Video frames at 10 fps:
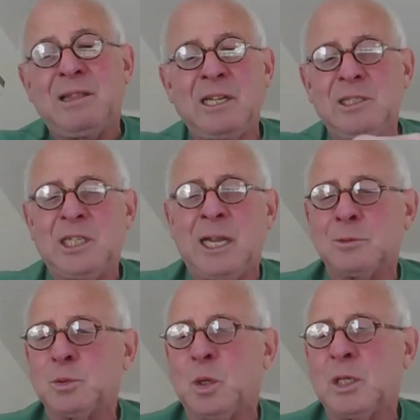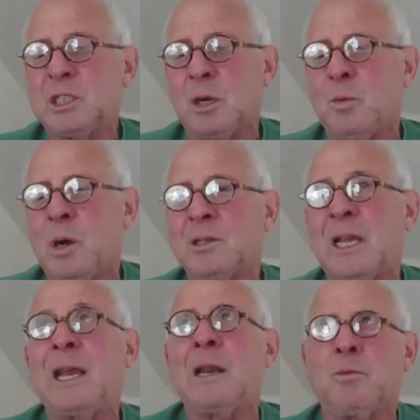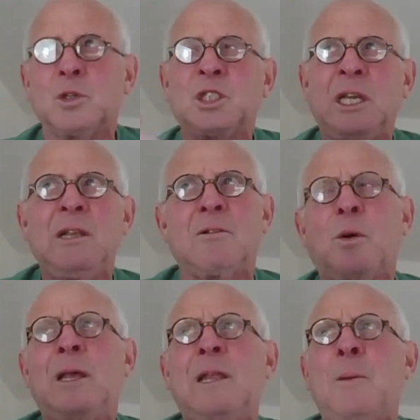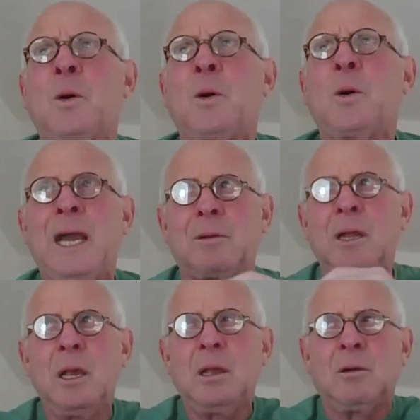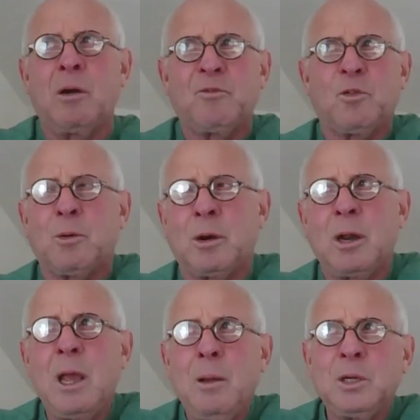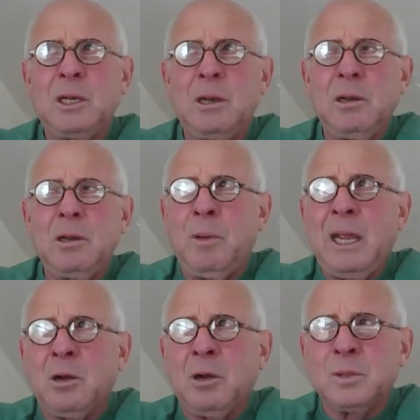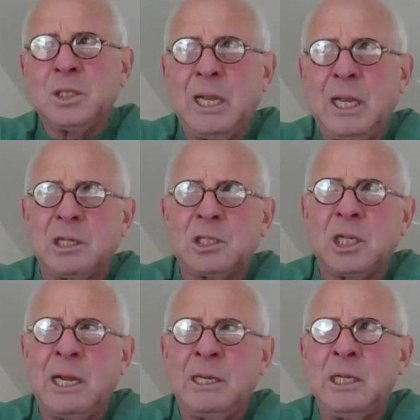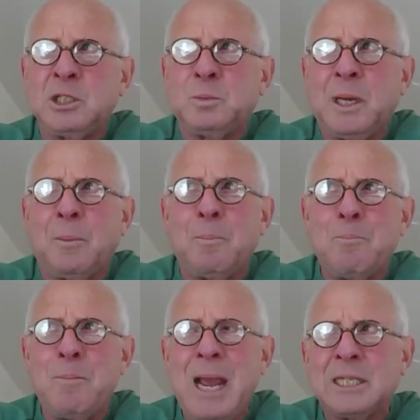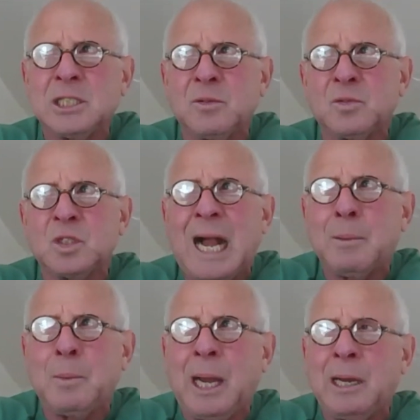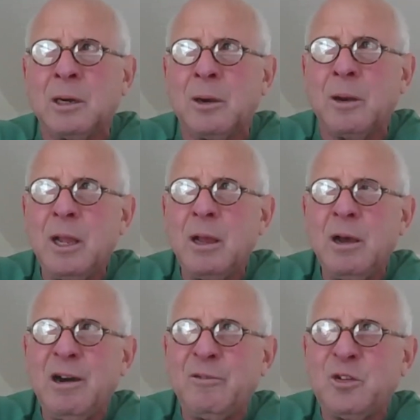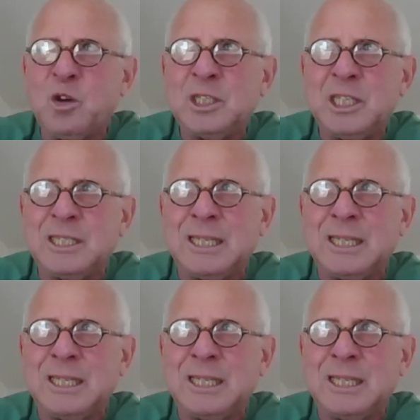And I think Jacob's points are well taken, and we'll see the way they play out going forward. But make no mistake that China has been a massive stockpiler of goods.